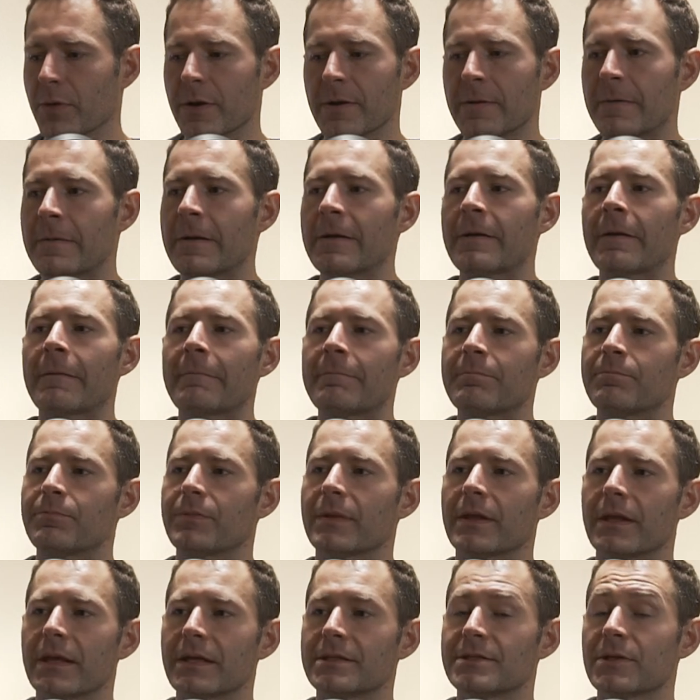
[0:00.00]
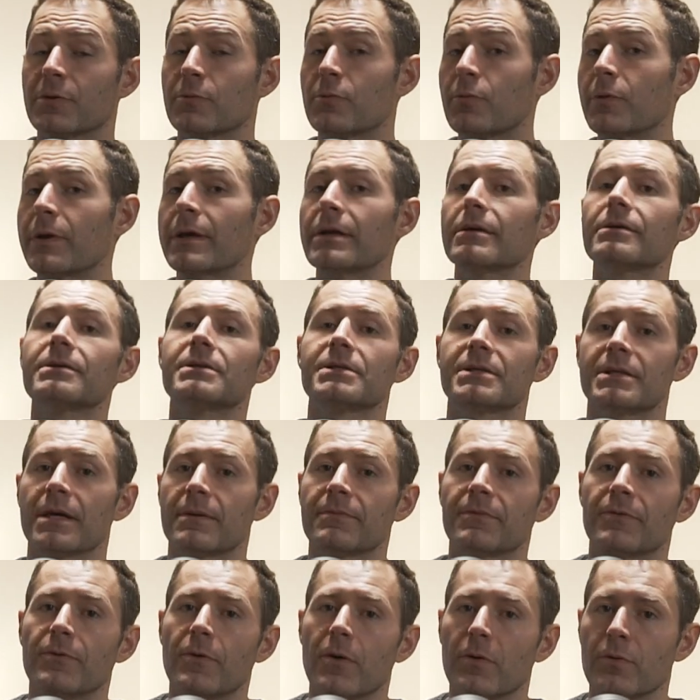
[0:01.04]
But it's a real
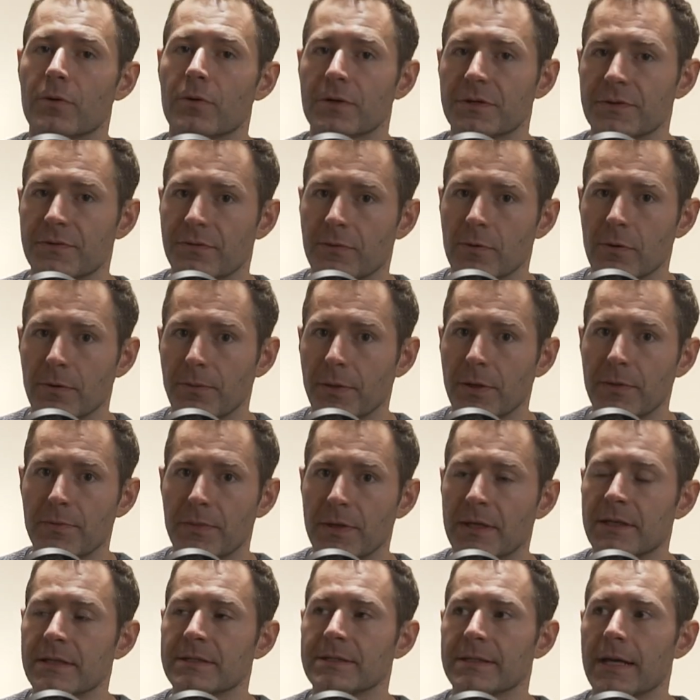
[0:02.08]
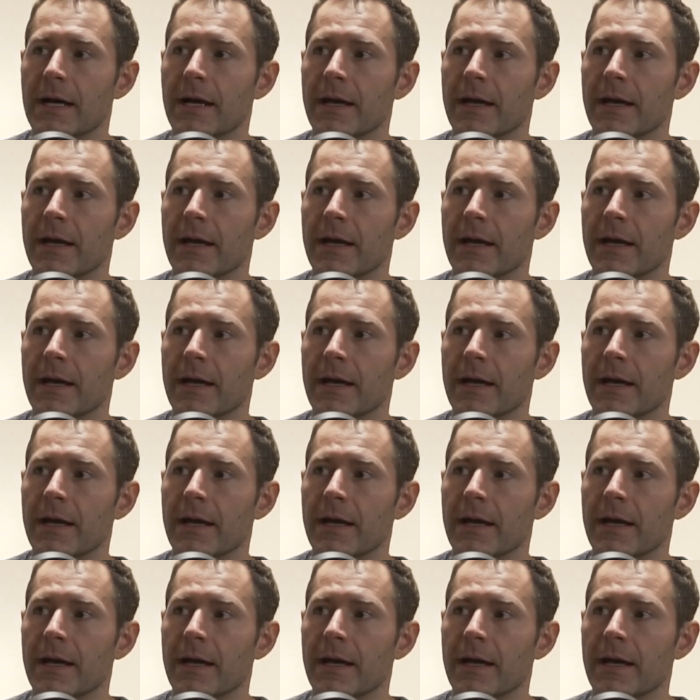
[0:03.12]
step forward for me because